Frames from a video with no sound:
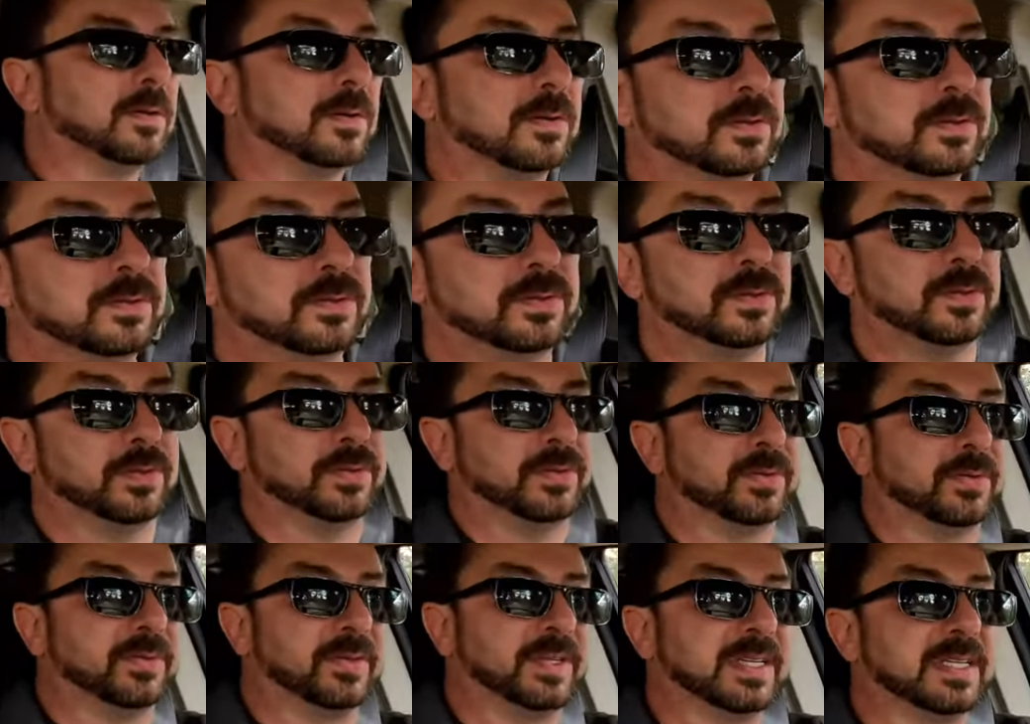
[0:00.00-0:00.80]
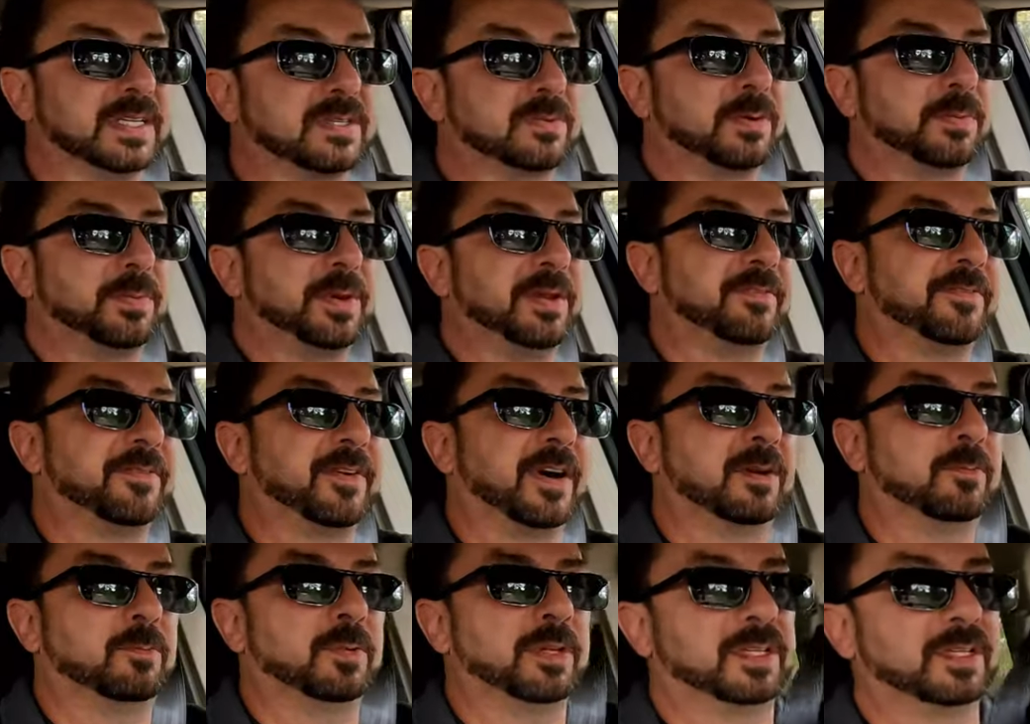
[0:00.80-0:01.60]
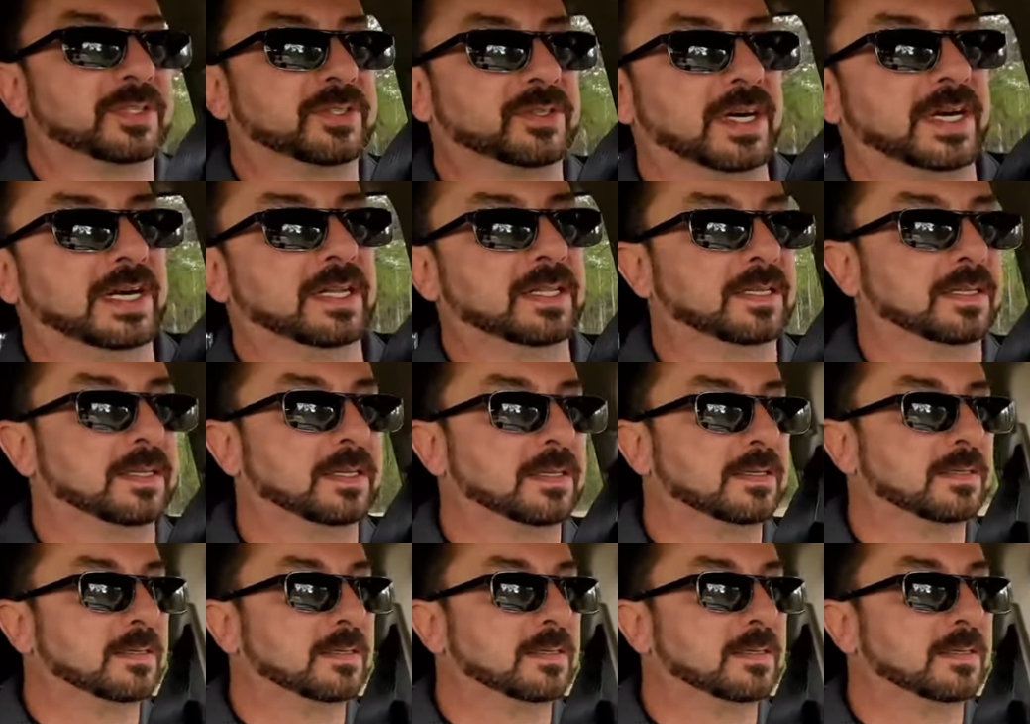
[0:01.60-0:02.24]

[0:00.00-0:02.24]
Ooh, this would be fun with a trailer.